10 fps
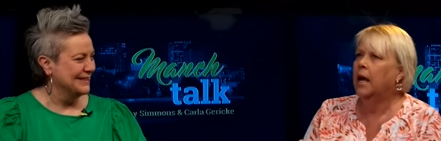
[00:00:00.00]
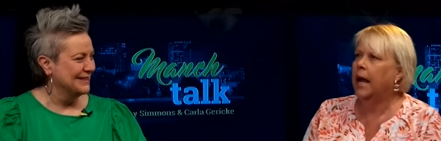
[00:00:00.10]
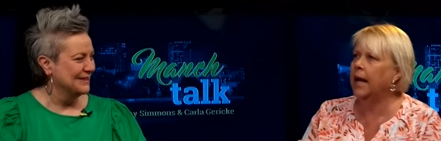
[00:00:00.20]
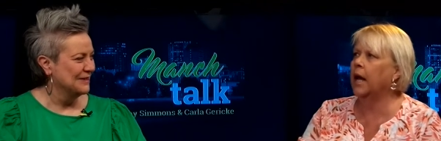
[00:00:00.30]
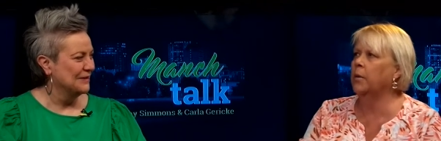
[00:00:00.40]

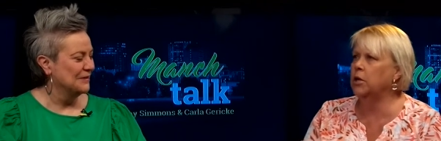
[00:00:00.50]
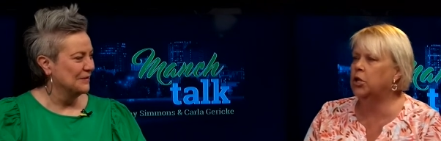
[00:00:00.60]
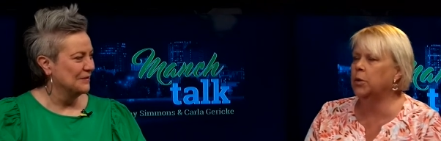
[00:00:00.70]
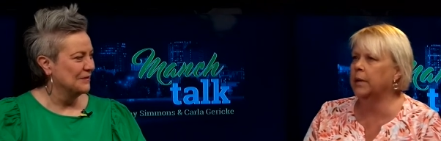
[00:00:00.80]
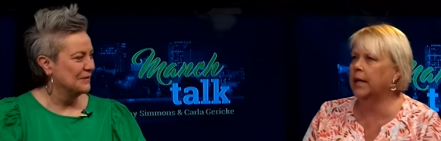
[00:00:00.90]
Speaker 1: and I would
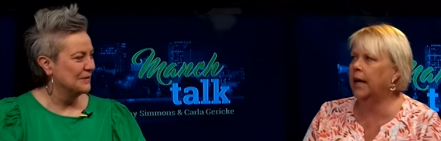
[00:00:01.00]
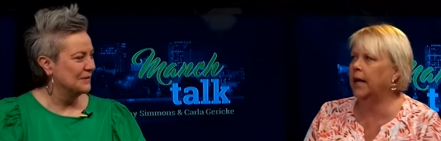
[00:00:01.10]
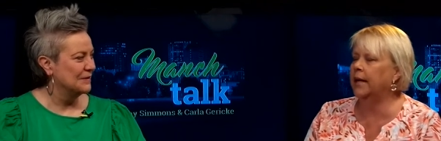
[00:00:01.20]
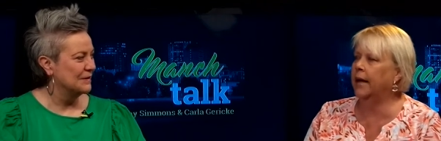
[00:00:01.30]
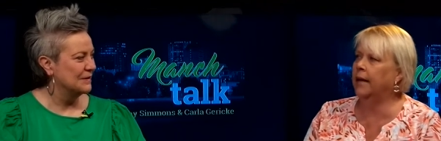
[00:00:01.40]
do it
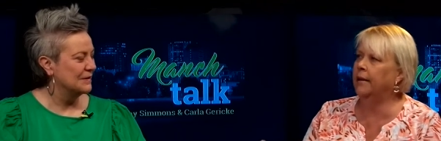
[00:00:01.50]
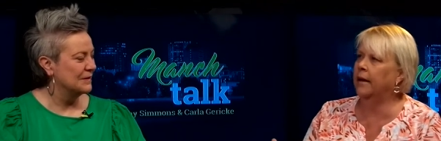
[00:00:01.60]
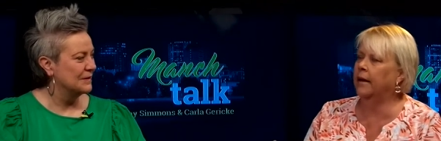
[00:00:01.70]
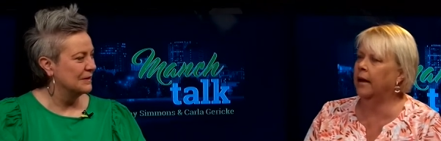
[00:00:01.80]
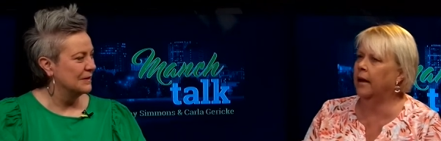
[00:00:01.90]
again. And
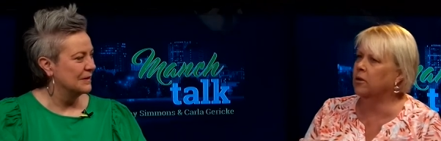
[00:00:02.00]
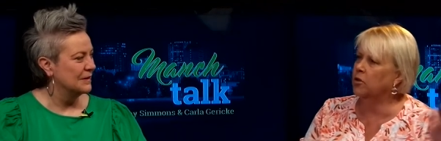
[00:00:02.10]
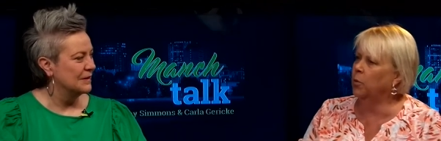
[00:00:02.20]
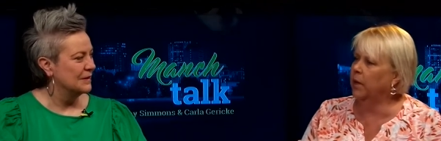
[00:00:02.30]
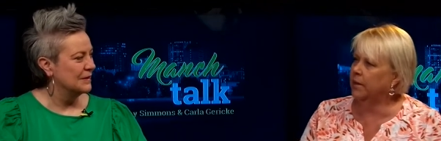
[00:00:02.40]
then I also
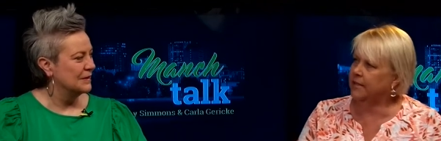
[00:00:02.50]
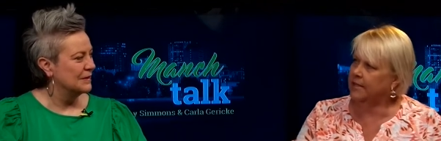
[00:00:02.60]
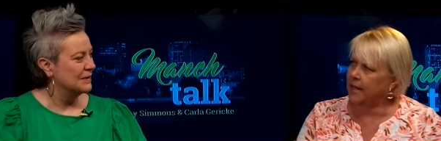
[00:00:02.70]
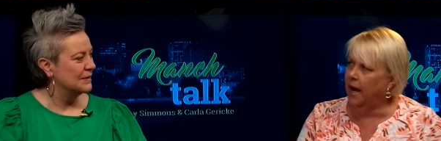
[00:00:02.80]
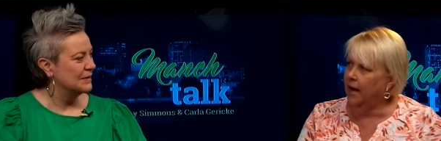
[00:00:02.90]
want to
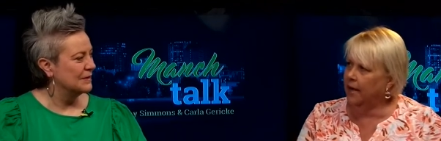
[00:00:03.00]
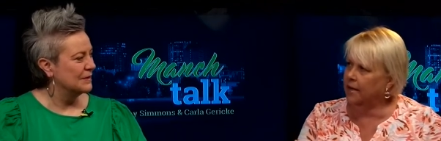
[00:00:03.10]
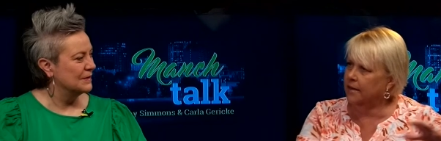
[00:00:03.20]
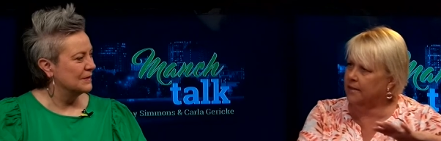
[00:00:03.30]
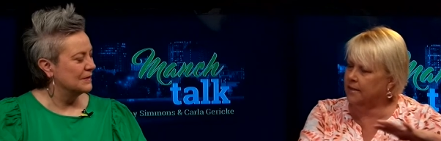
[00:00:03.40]
sod
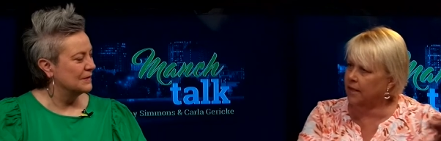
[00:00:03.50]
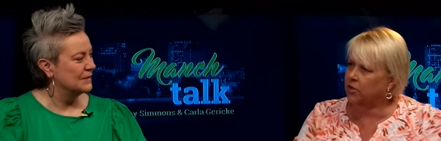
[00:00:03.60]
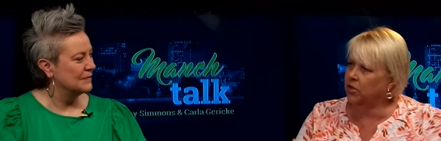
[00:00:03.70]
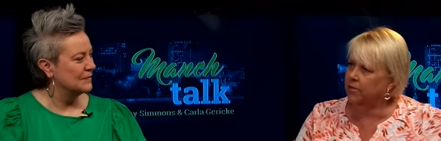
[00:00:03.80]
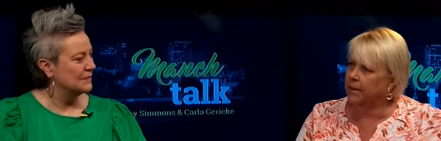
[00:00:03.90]
a section
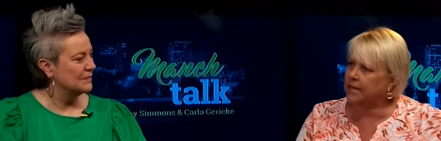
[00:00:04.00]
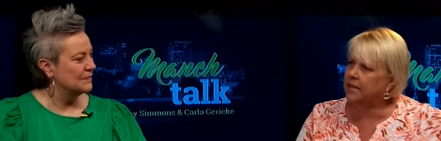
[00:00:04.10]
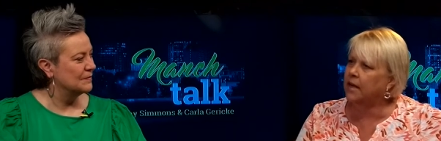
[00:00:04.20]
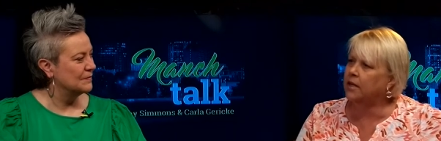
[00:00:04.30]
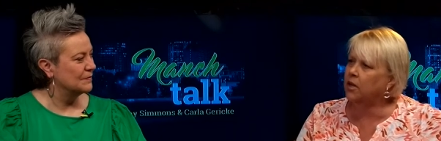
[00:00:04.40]
of my
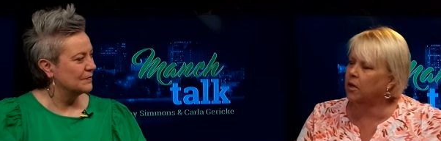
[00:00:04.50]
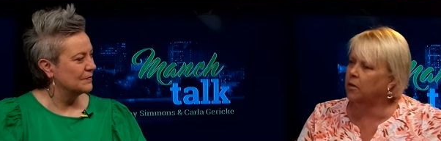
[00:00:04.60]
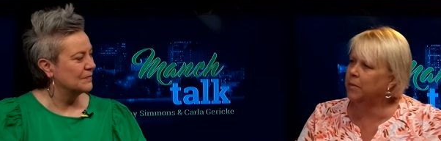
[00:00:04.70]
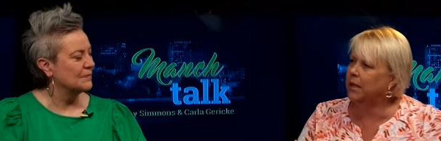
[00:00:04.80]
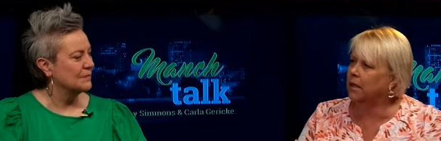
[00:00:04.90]
side yard
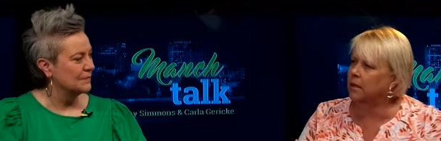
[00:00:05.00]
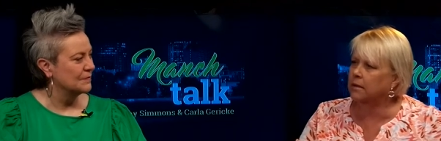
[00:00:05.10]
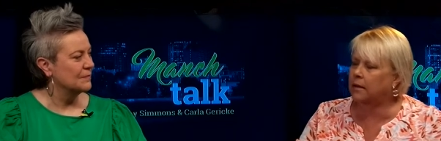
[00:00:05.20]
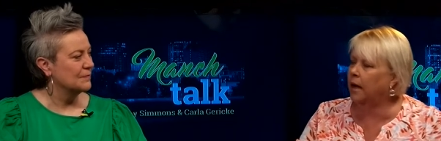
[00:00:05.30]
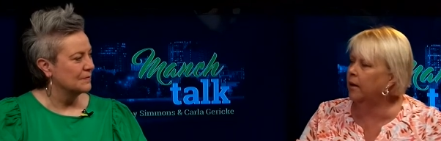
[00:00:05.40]
because
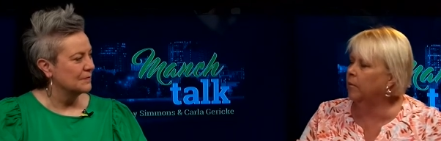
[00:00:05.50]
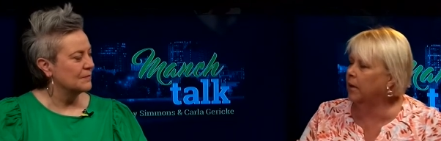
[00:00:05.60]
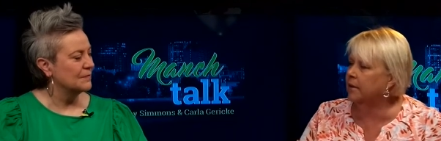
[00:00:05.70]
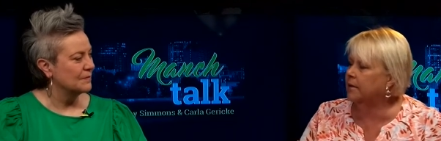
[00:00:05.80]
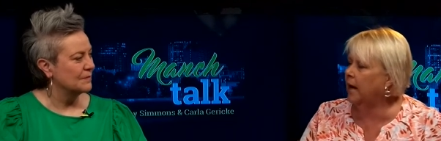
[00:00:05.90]
I don't
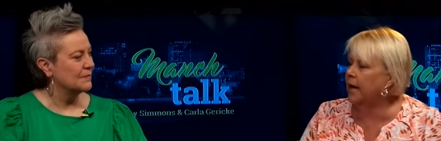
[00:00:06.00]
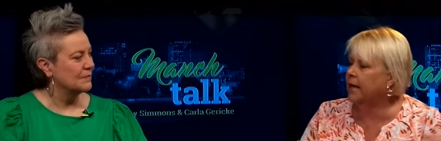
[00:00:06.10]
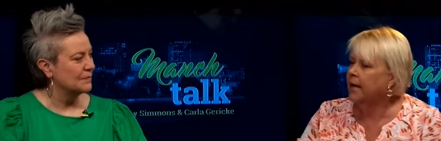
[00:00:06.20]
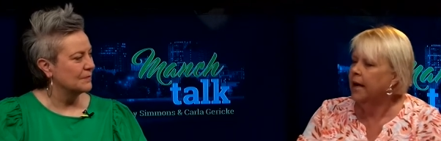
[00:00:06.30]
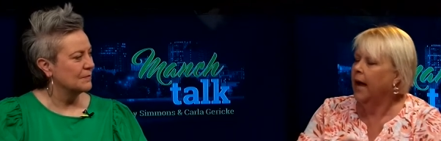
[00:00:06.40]
want to. I
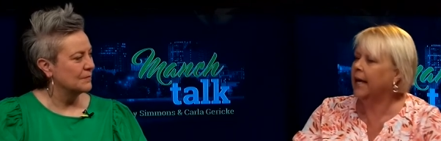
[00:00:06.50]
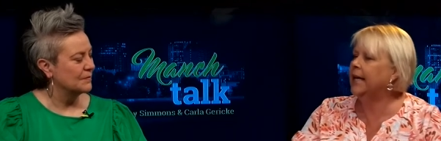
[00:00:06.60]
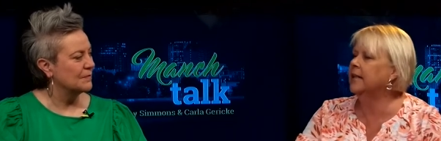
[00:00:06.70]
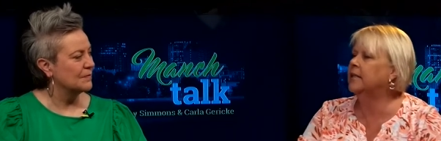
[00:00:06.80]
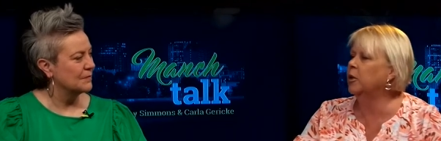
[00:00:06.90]
I
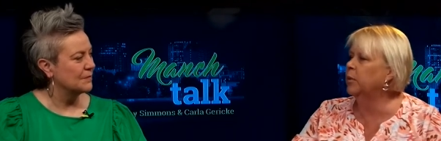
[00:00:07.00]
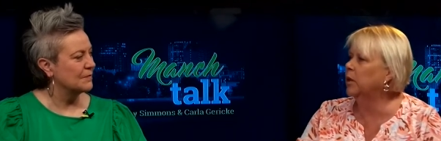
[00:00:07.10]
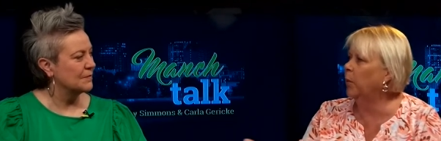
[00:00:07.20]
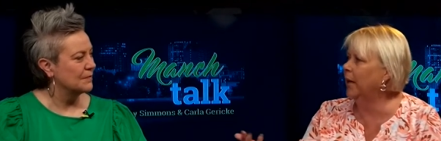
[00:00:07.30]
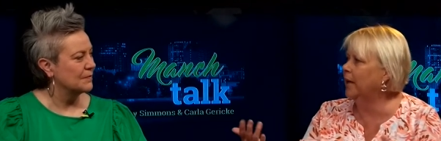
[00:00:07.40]
can't deal with the
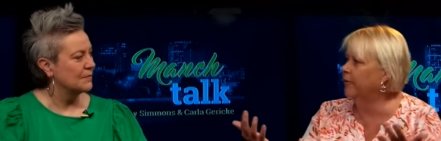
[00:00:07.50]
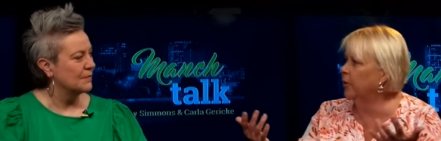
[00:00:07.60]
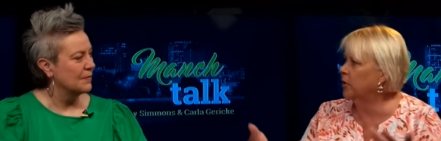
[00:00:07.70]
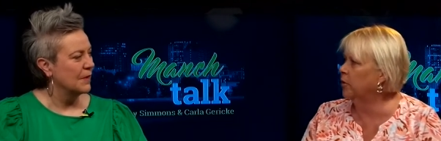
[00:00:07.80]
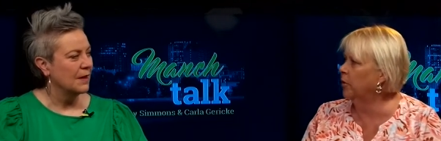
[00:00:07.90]
waiting for it
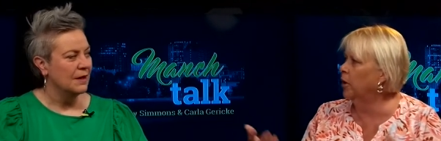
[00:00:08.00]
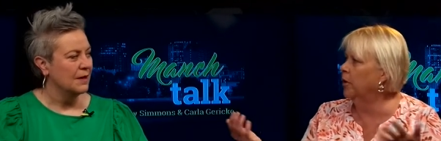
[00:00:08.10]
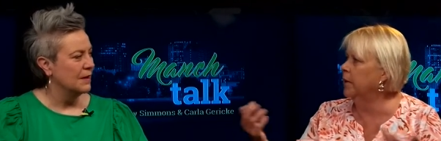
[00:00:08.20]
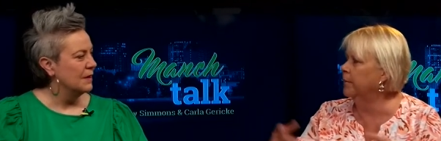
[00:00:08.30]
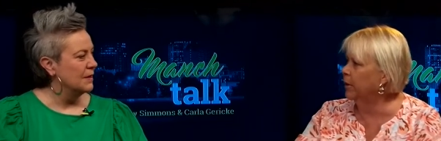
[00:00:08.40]
to grow and
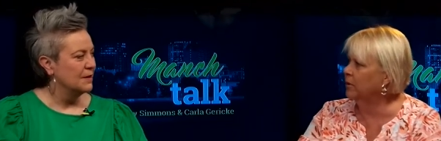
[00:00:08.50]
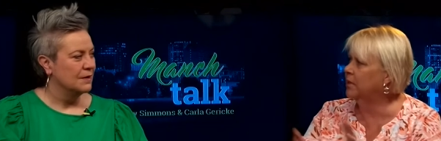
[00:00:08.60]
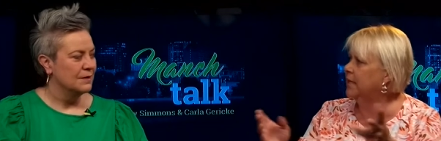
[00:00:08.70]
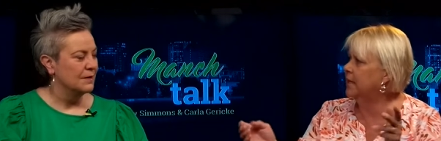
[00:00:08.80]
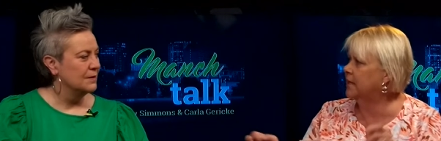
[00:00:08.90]
the birds
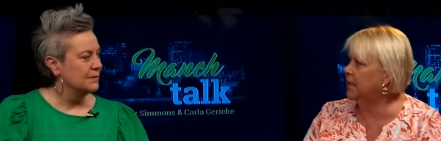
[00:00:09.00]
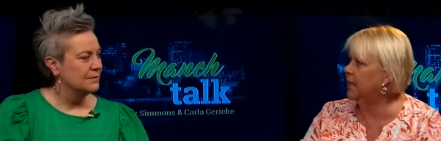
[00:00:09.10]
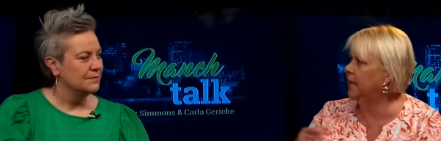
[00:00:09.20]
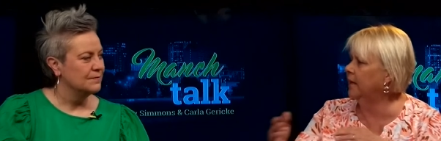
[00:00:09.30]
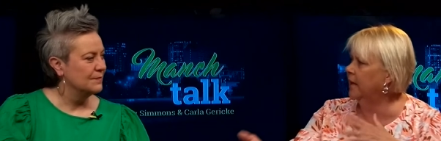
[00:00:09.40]
eat the seed
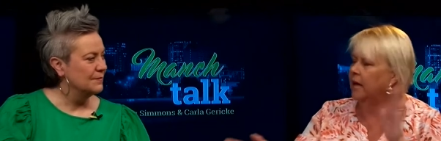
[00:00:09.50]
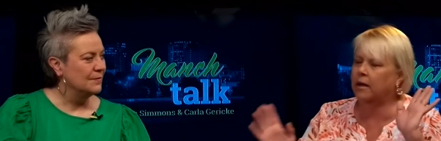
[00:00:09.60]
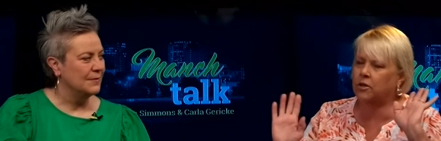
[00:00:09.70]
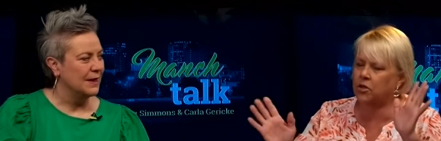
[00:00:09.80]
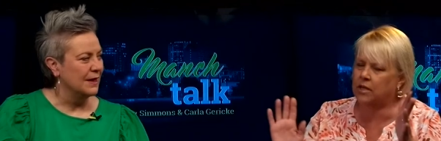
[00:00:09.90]
and then I uh,
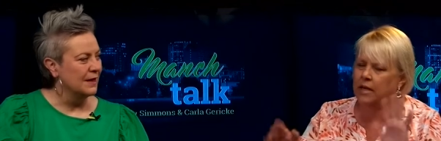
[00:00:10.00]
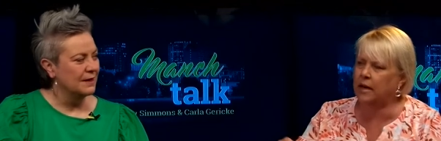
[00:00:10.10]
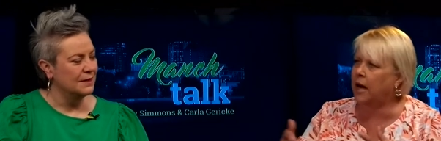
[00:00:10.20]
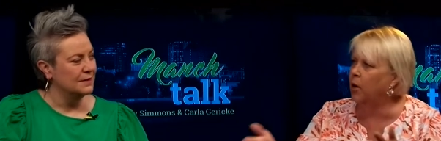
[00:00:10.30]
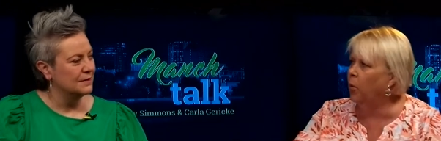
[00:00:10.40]
just yeah. I
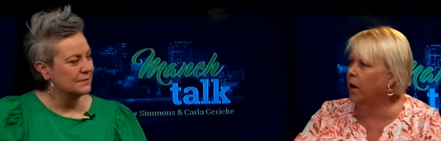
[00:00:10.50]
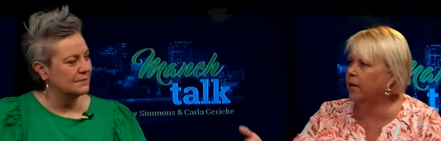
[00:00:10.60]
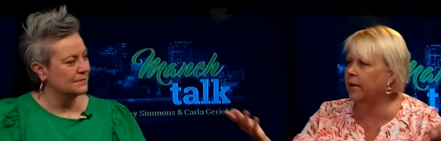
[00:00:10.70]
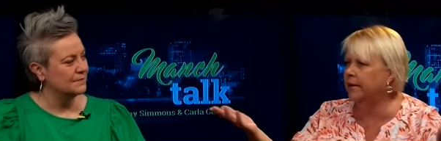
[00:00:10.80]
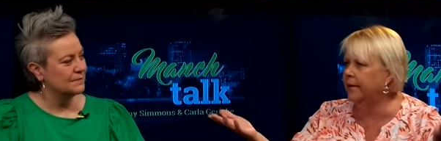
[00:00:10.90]
don't water
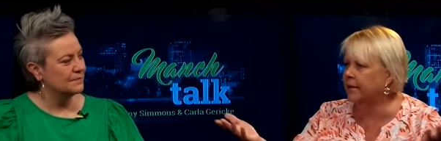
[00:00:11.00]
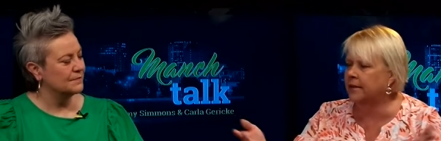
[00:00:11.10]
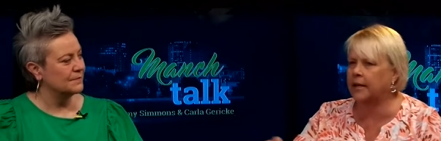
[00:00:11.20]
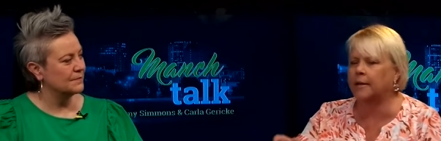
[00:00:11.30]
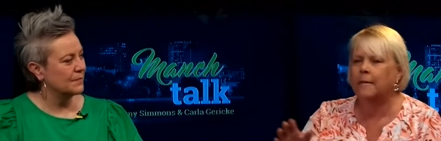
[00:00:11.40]
it and then it's dead.